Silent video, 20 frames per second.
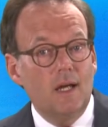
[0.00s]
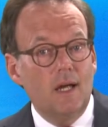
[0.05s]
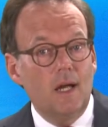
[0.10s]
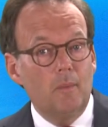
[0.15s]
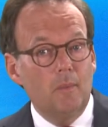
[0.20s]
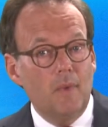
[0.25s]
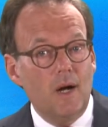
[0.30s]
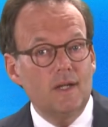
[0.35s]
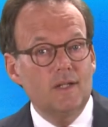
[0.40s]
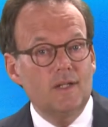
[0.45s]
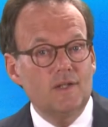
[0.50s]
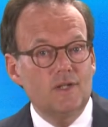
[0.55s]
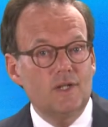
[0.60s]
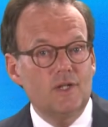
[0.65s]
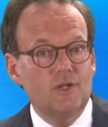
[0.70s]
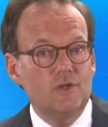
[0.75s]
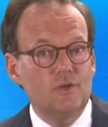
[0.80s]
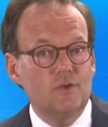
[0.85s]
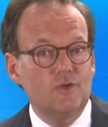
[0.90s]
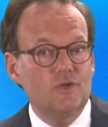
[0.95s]
and might these
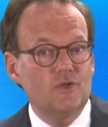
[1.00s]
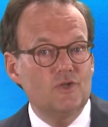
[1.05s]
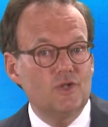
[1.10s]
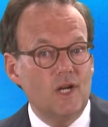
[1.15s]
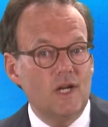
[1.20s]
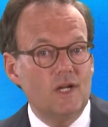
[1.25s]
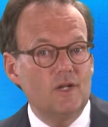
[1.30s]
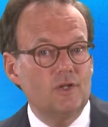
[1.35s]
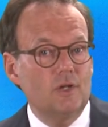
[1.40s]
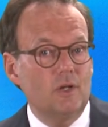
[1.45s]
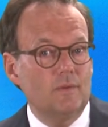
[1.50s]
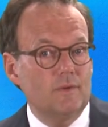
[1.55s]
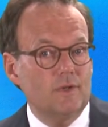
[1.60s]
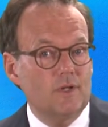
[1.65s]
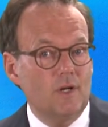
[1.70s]
issues change over